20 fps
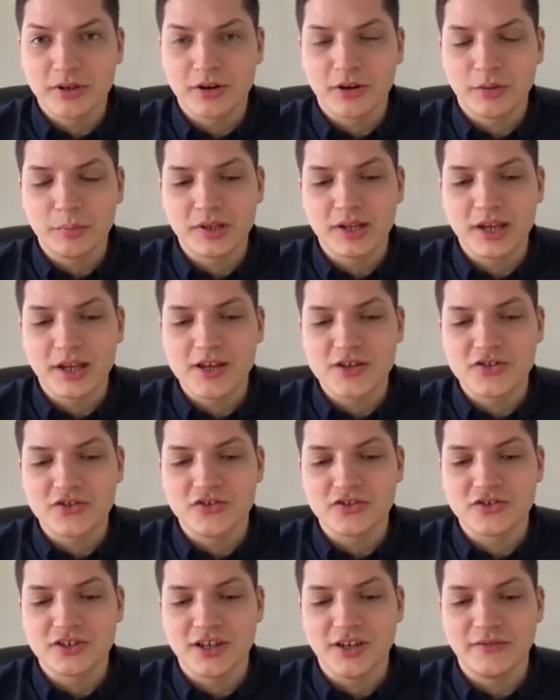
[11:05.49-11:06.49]

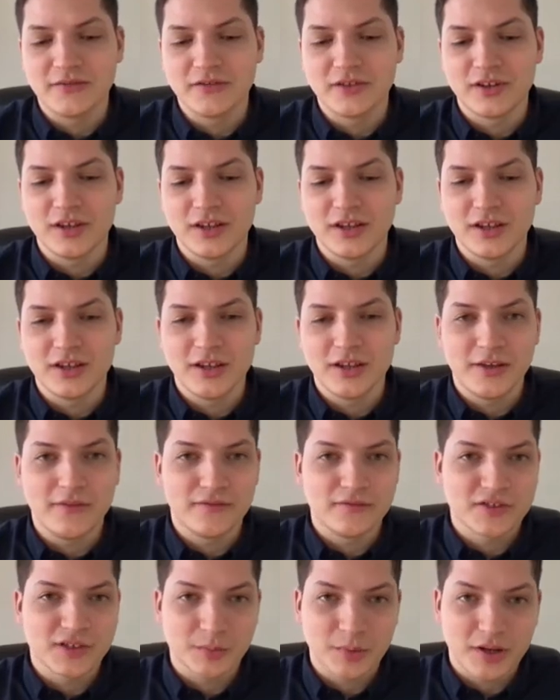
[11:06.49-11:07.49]
complications
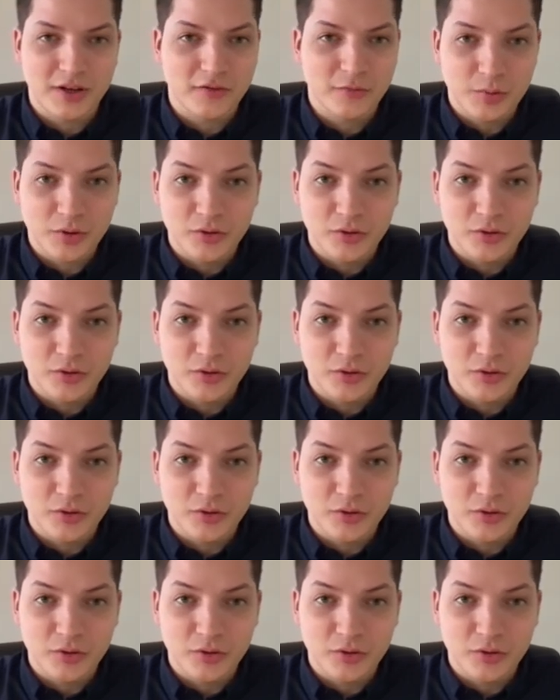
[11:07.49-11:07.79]
if some kind of